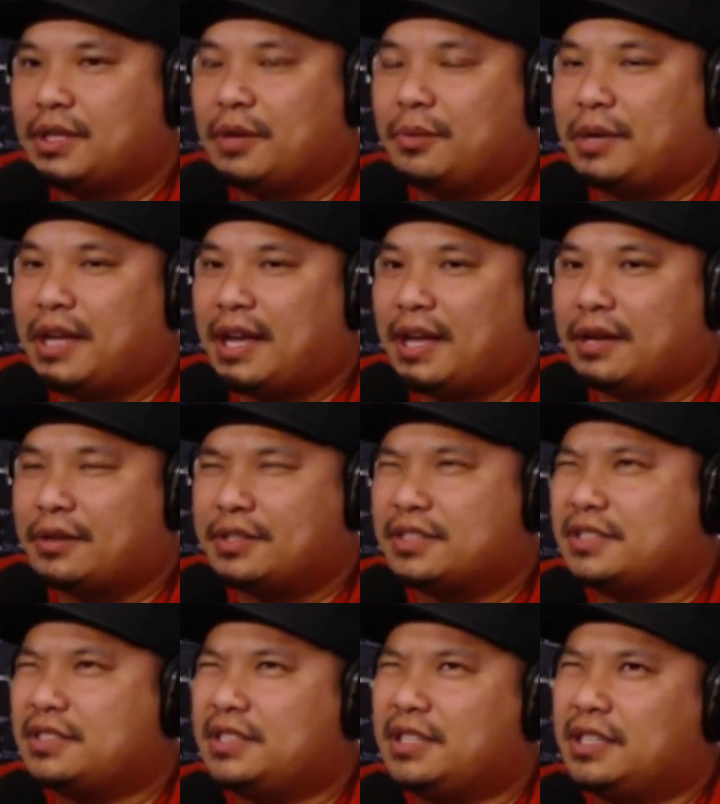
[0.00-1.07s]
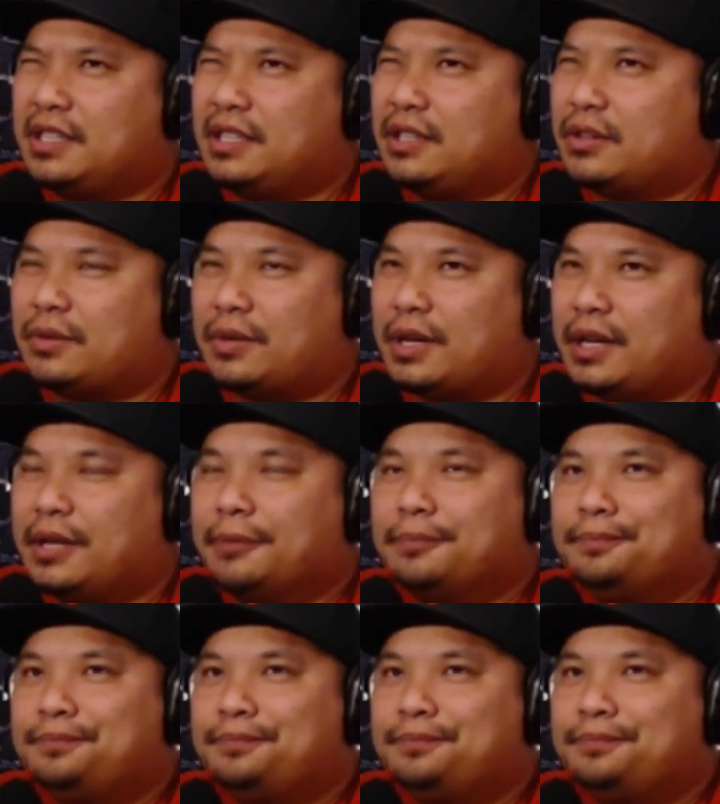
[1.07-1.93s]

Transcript: that we had, or 63.